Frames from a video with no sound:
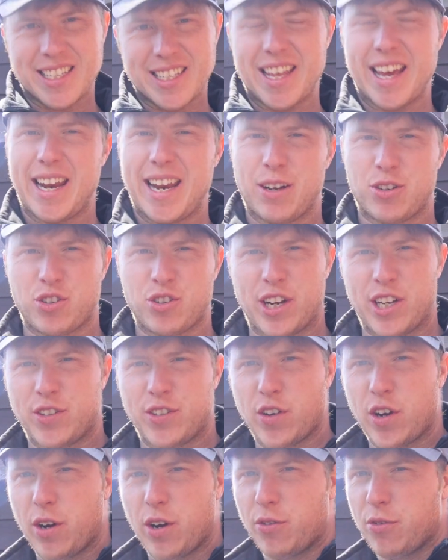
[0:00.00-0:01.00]
They're now
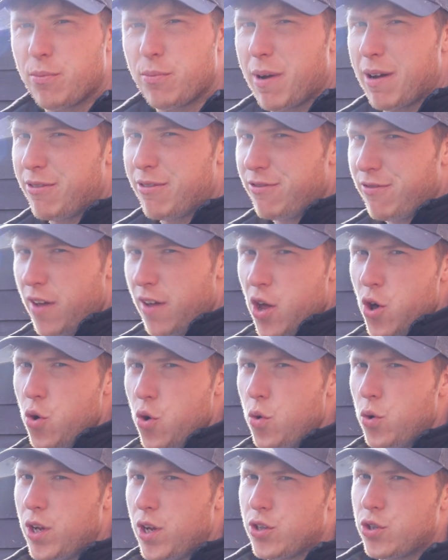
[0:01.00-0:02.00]
transferring from my
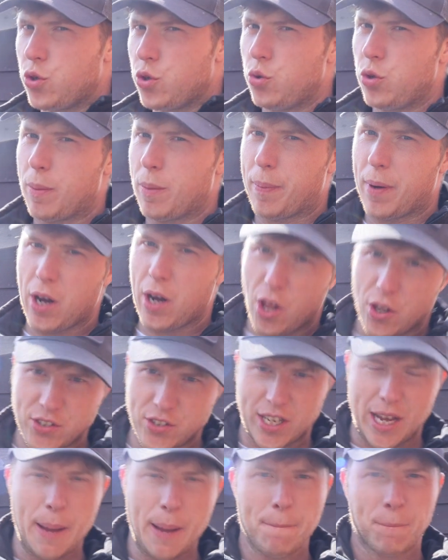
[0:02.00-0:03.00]
phone to the
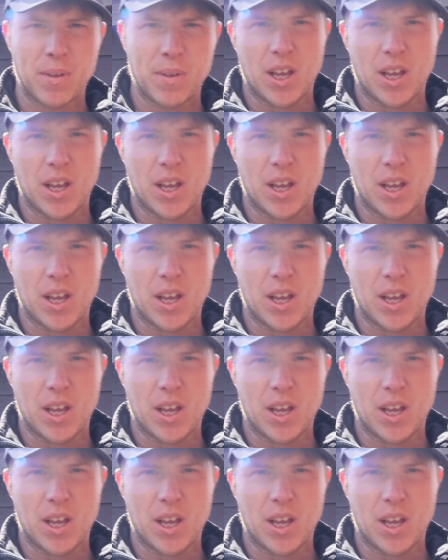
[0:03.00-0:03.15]
plotter.